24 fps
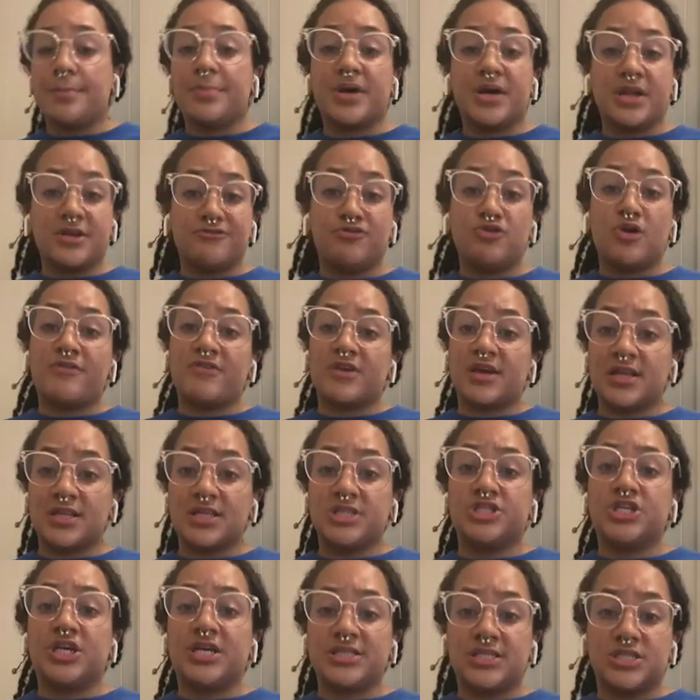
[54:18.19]
But if you ever get
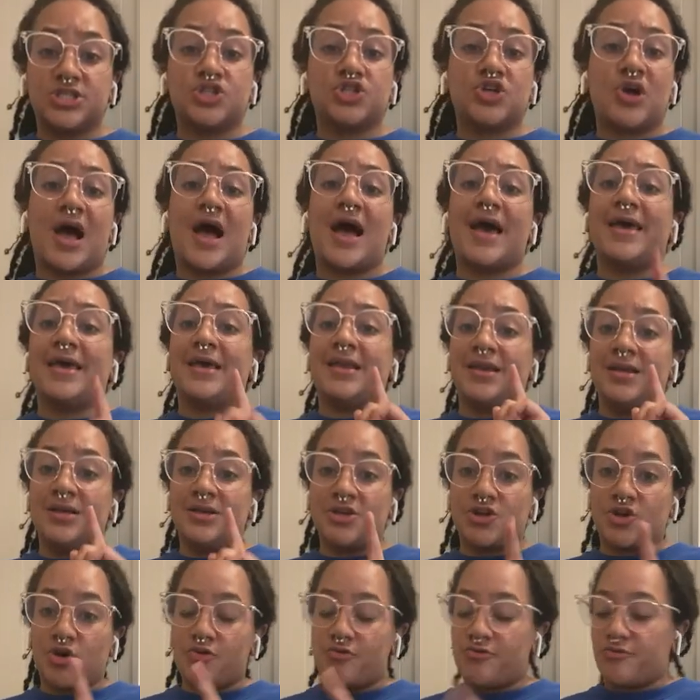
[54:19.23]
the chance to try it,
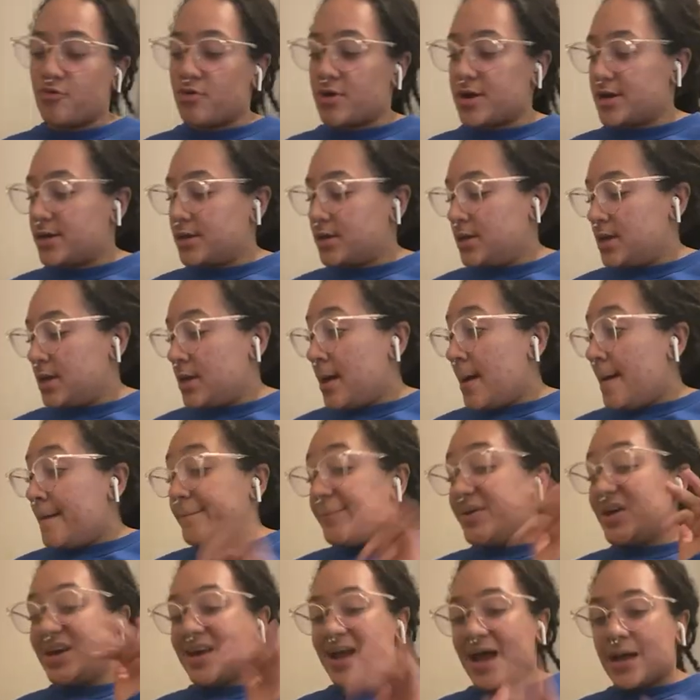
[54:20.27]
go for it.
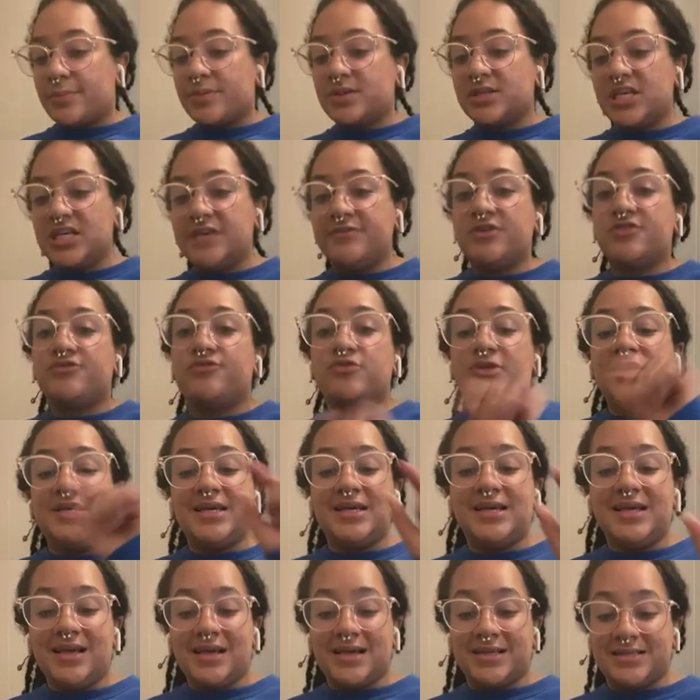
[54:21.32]
But I believe if
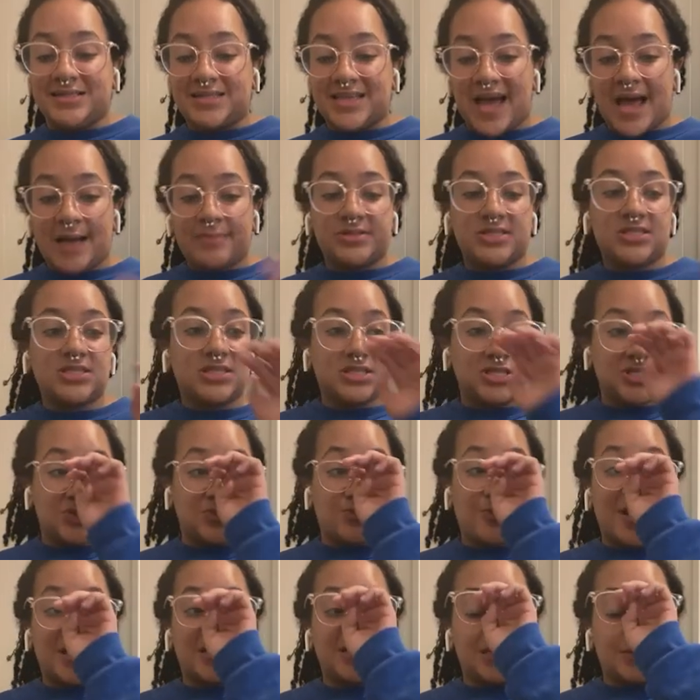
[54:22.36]
we adapted this
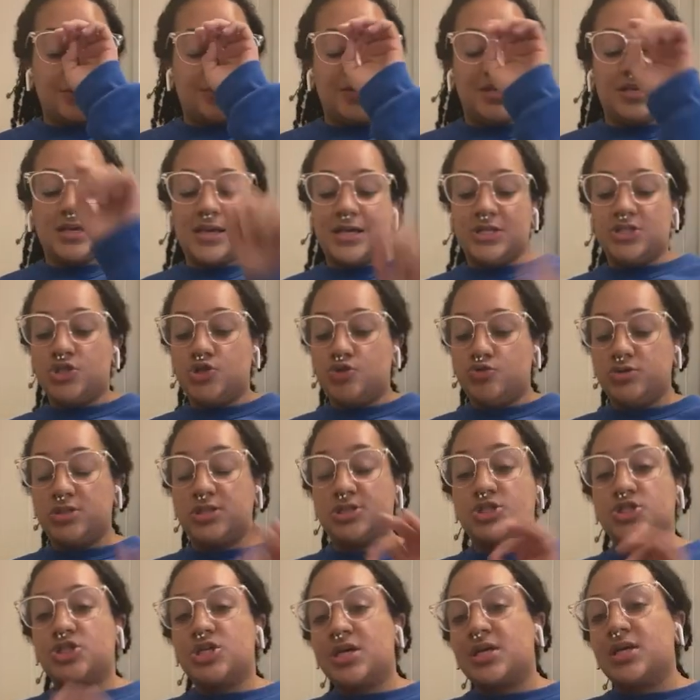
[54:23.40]
recipe and
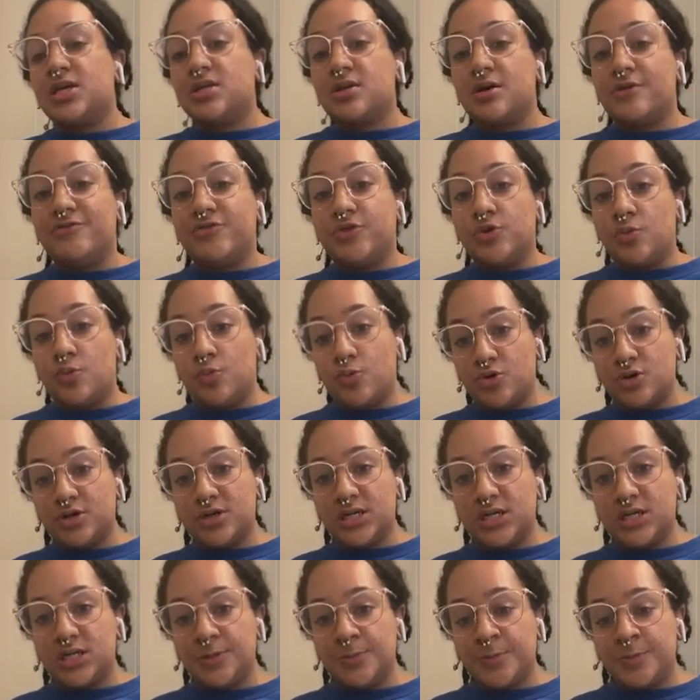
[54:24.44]
used chicken of the
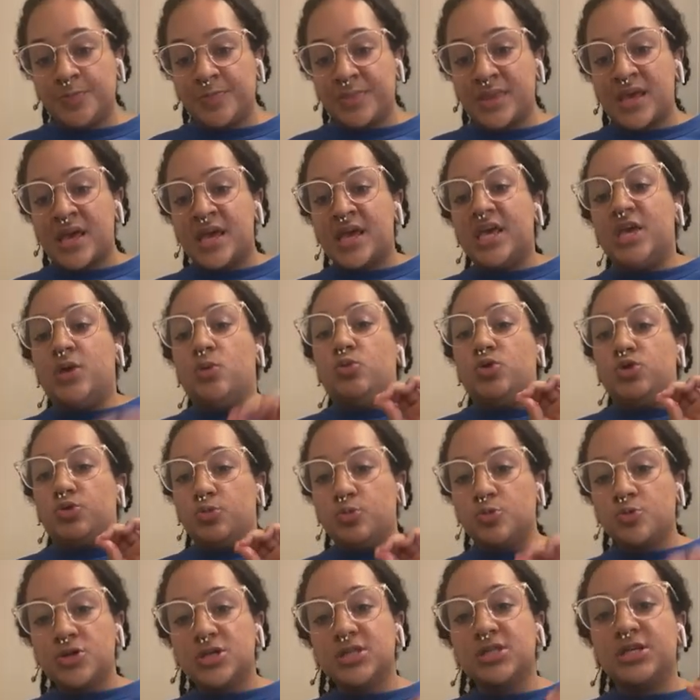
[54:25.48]
wood, it would
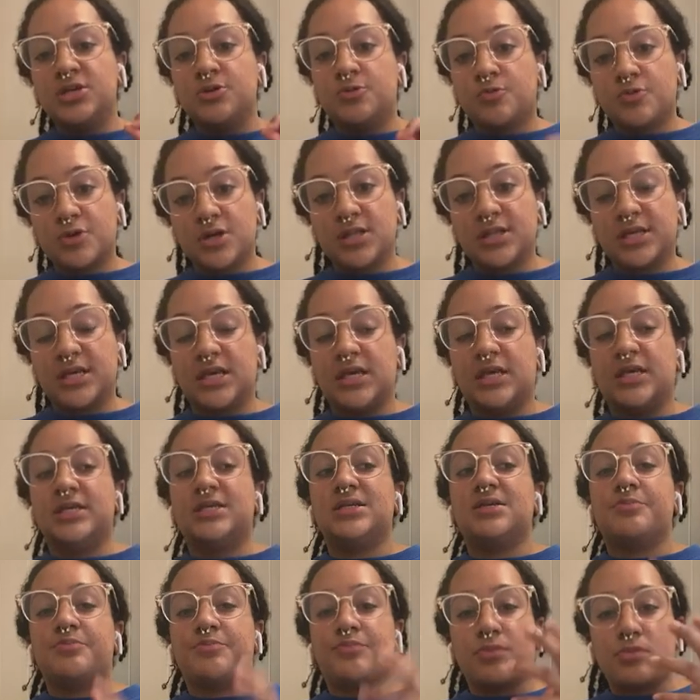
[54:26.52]
really,
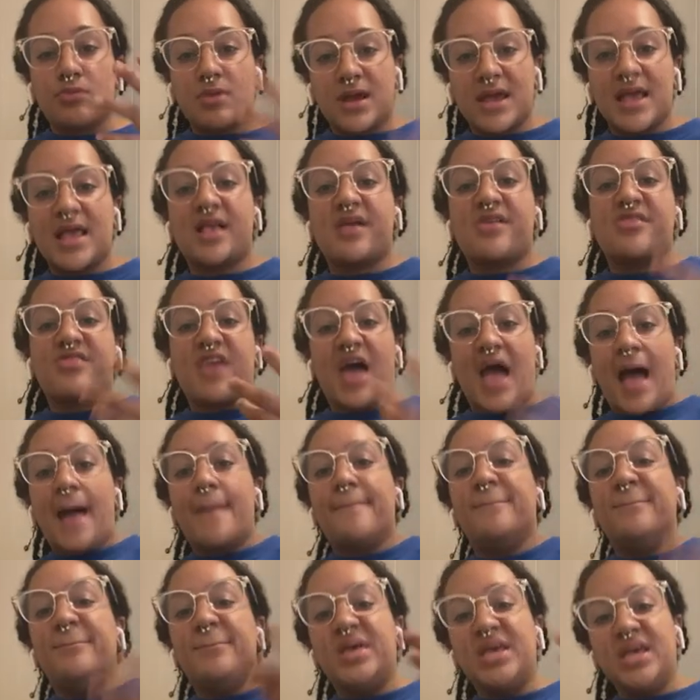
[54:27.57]
really bring
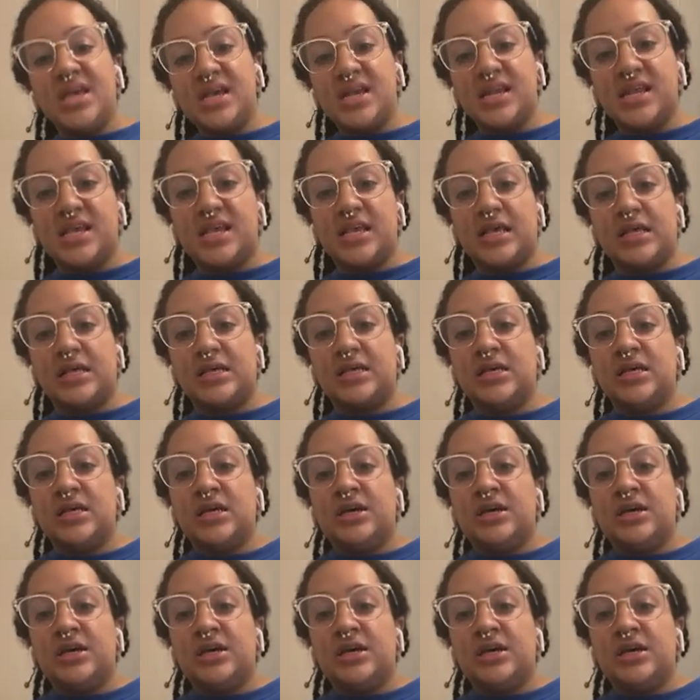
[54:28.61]
that meaty